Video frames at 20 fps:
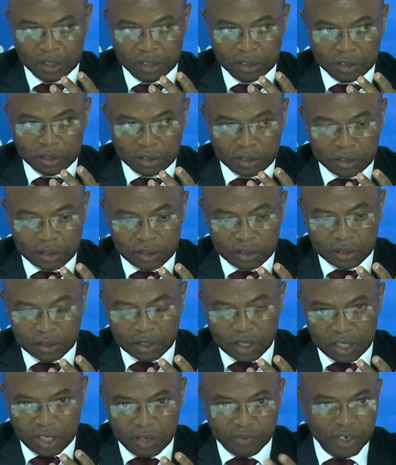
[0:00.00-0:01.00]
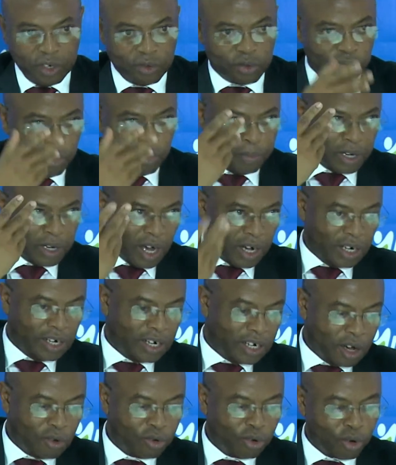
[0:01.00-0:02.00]
And even if Rebecca
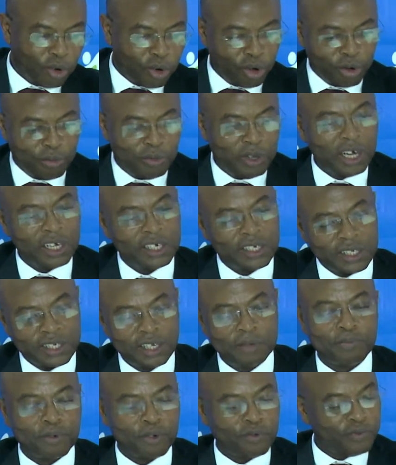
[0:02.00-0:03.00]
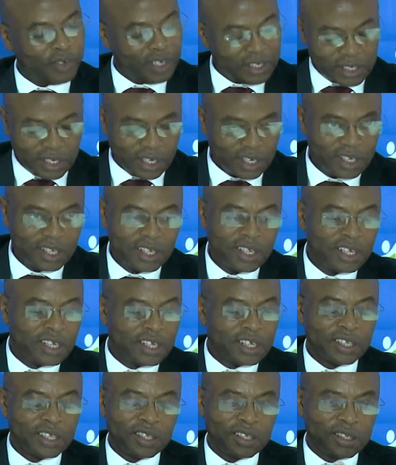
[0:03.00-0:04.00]
Kadaga will call me and say, Professor,
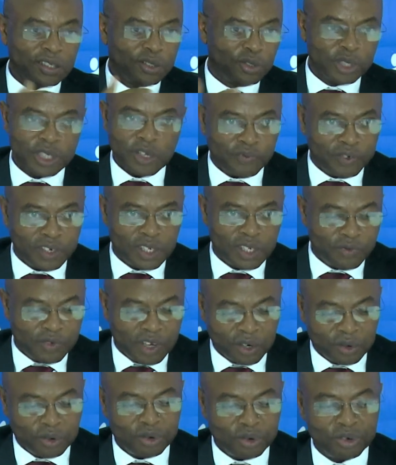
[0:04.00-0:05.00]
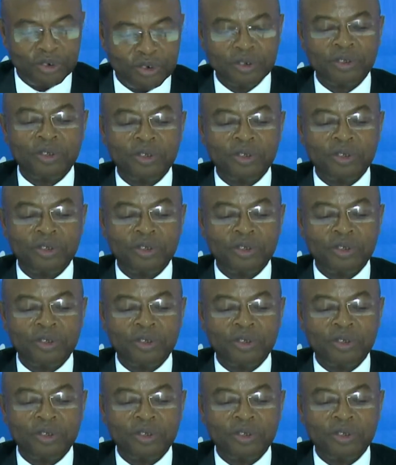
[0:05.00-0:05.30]
Josephine is very good.